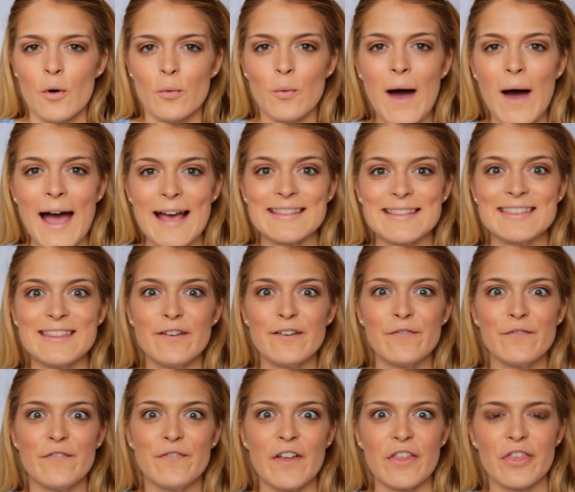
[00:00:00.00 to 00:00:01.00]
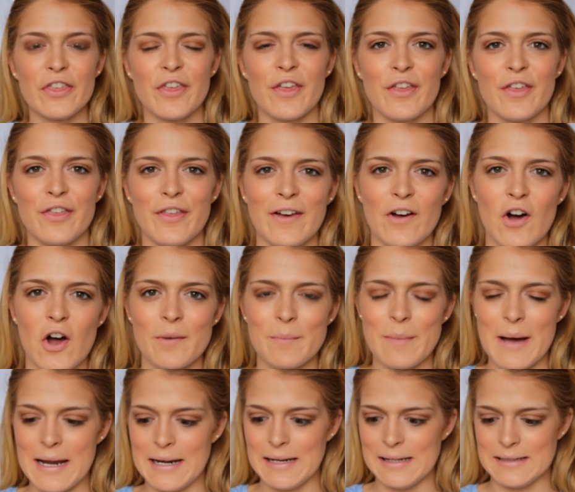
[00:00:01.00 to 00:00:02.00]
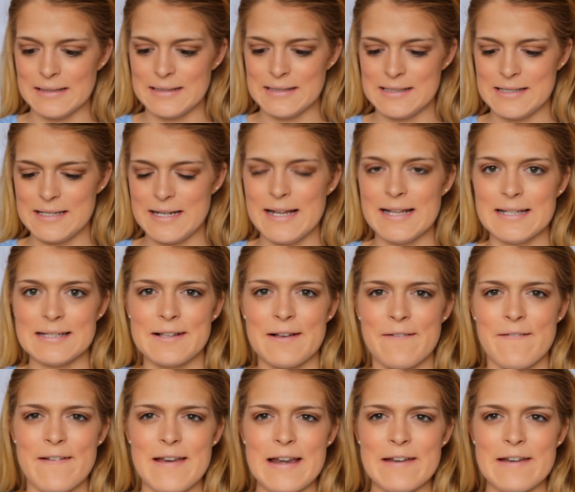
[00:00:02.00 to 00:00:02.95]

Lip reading: Right, the fifth thing on my list is